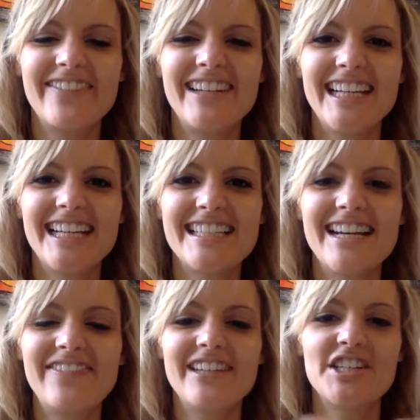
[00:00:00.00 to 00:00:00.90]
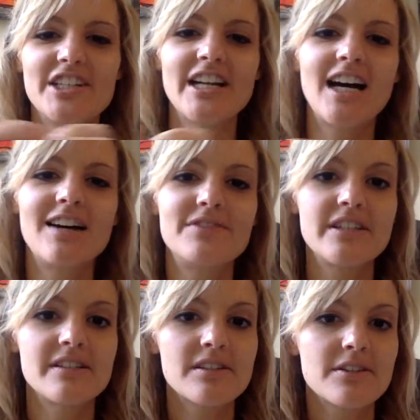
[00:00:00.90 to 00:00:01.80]
we need a definition of
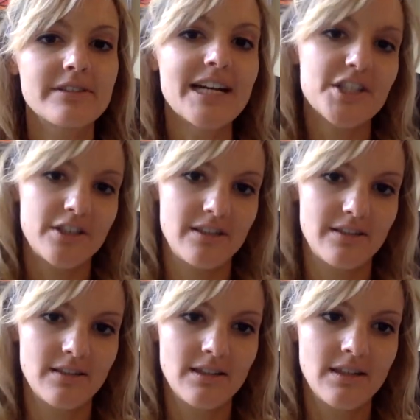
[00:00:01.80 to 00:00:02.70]
discretion,